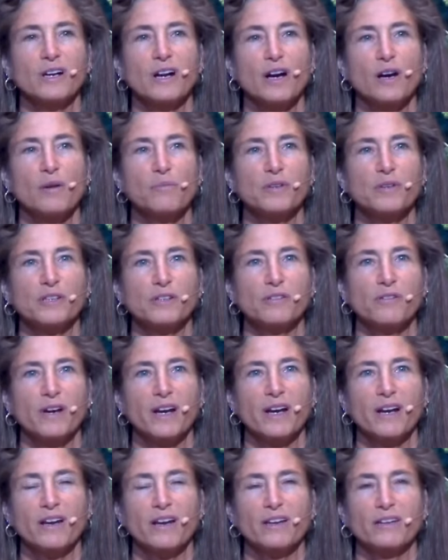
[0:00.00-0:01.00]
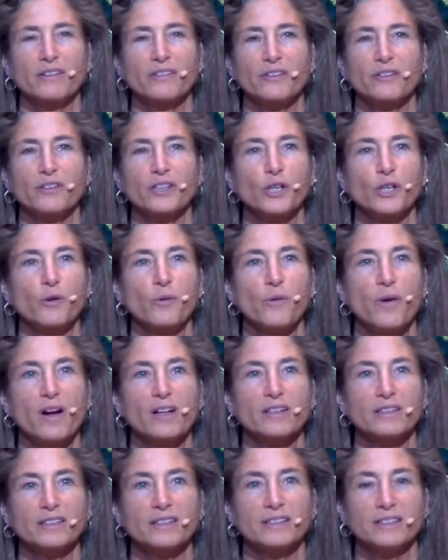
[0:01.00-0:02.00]
common ground or
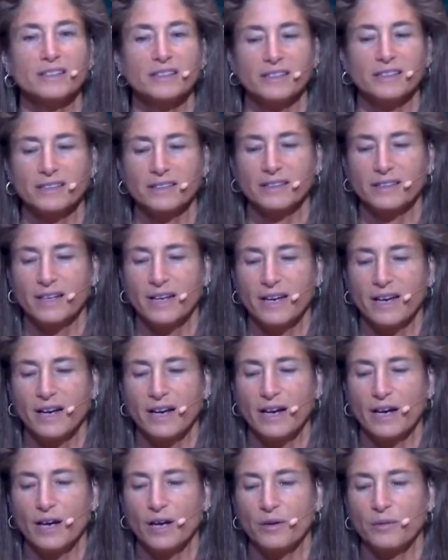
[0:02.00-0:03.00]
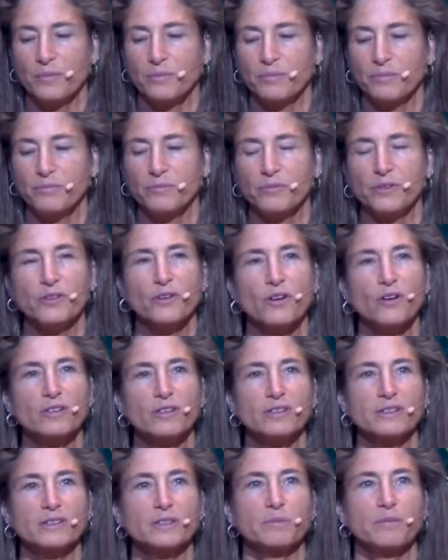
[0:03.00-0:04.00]
equality with
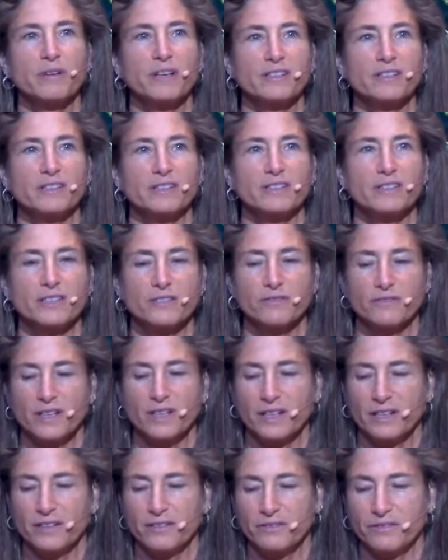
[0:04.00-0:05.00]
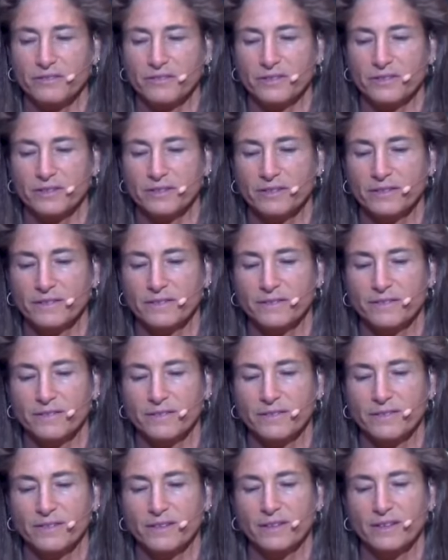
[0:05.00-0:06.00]
all expressions of life.
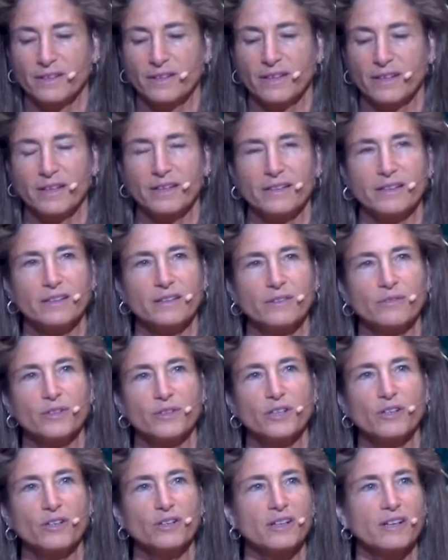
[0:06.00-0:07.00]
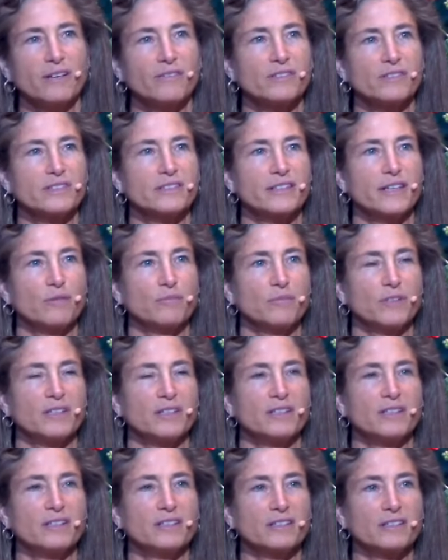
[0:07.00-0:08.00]
And that we all have the same
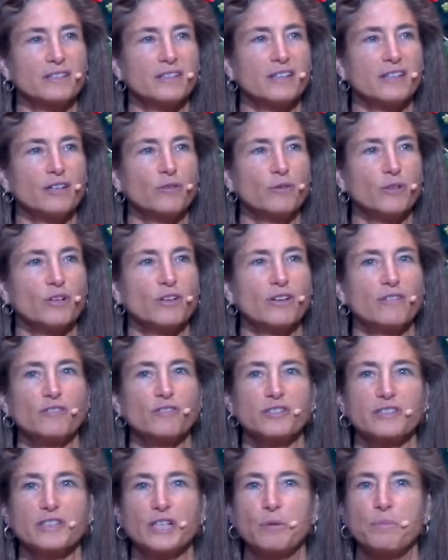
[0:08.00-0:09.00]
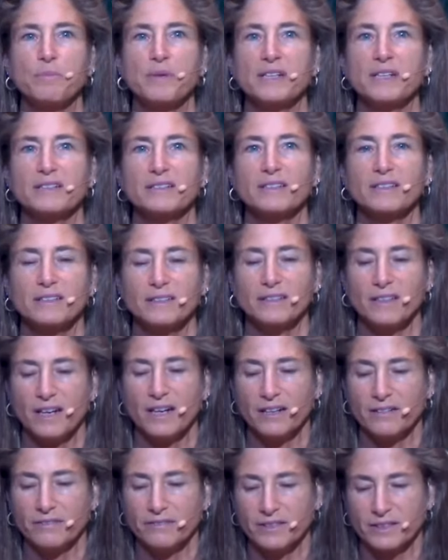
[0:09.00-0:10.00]
conditioning, we all have the same basic
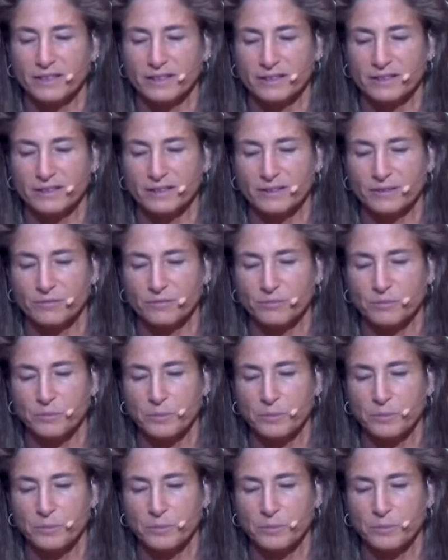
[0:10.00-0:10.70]
aliveness.